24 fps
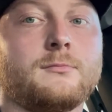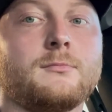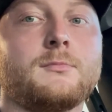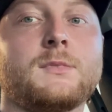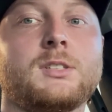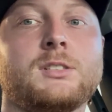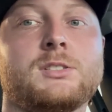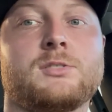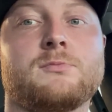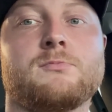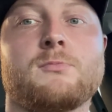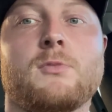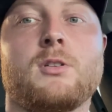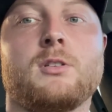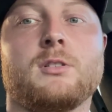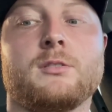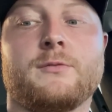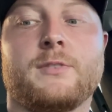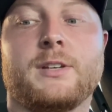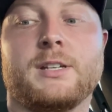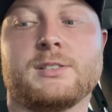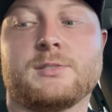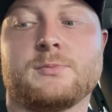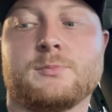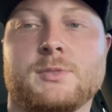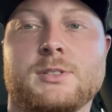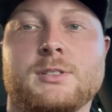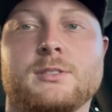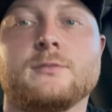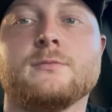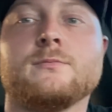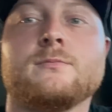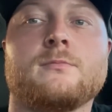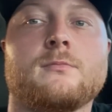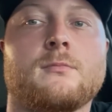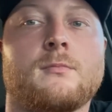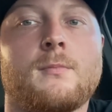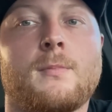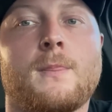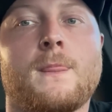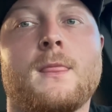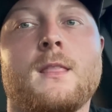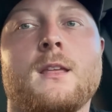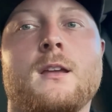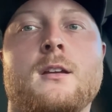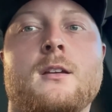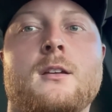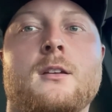small investment
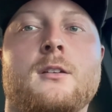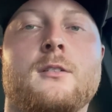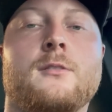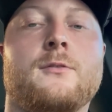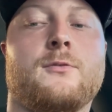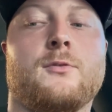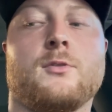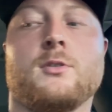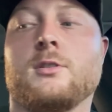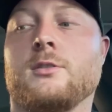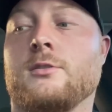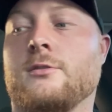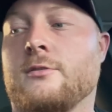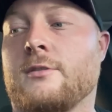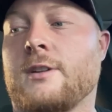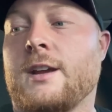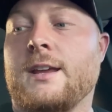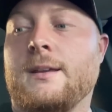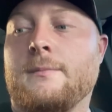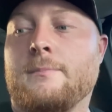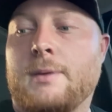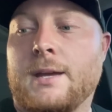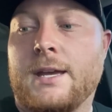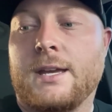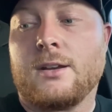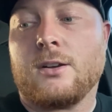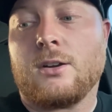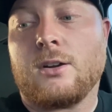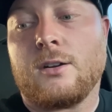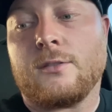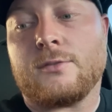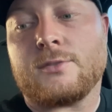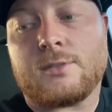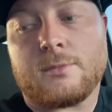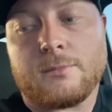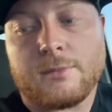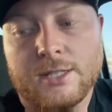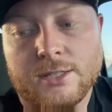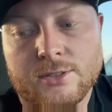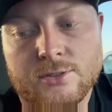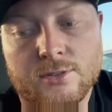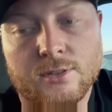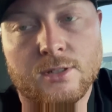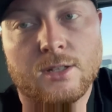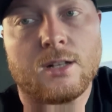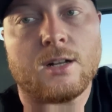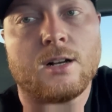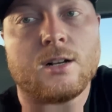for a great payoff to make
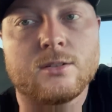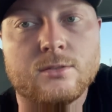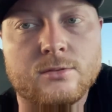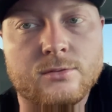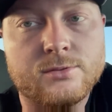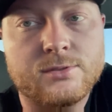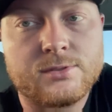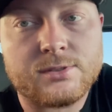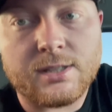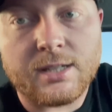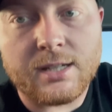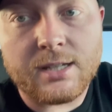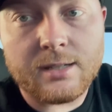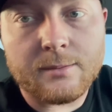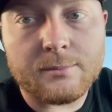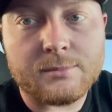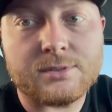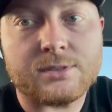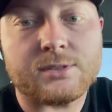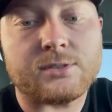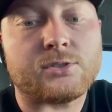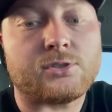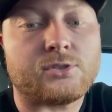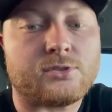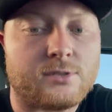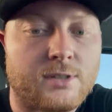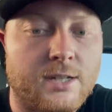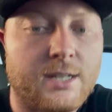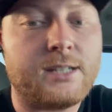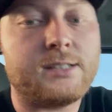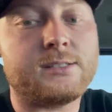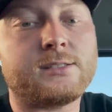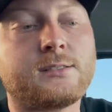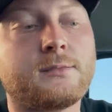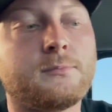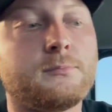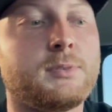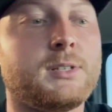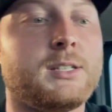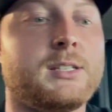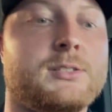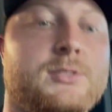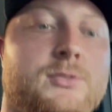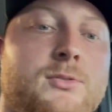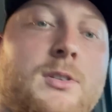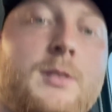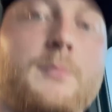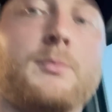sure that Uncle Sam is as straight as can be.
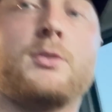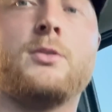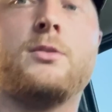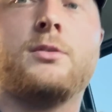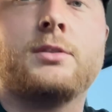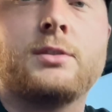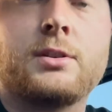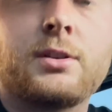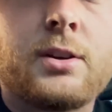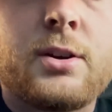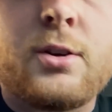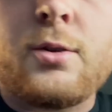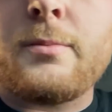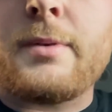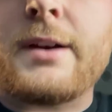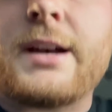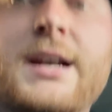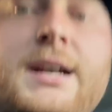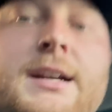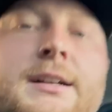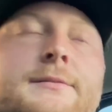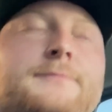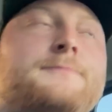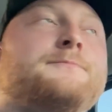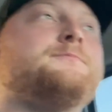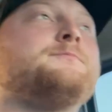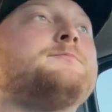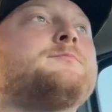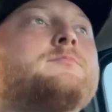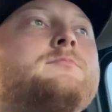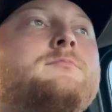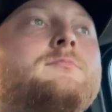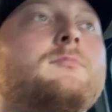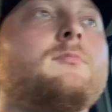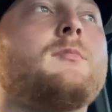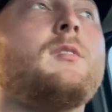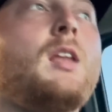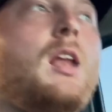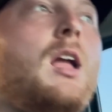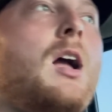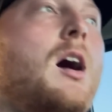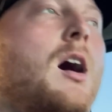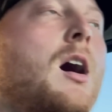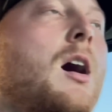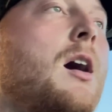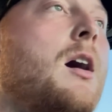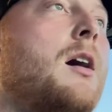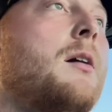So I'm going to go back.
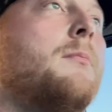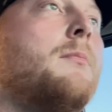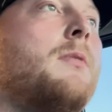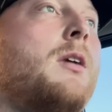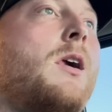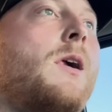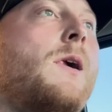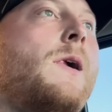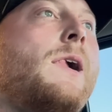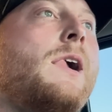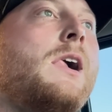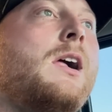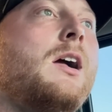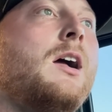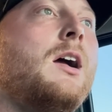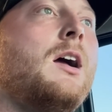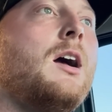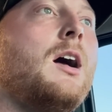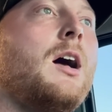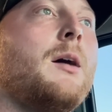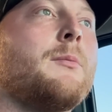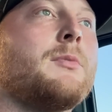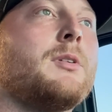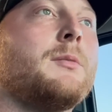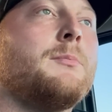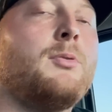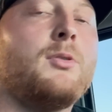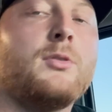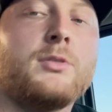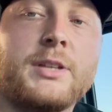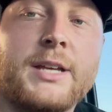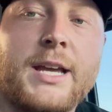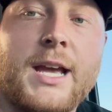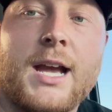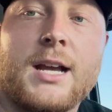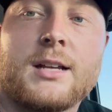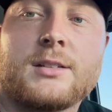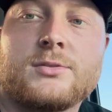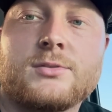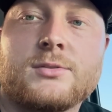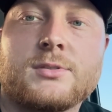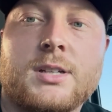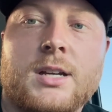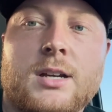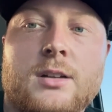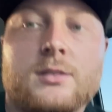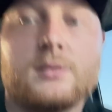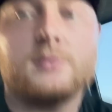I'm going to pull the axles
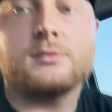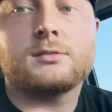out because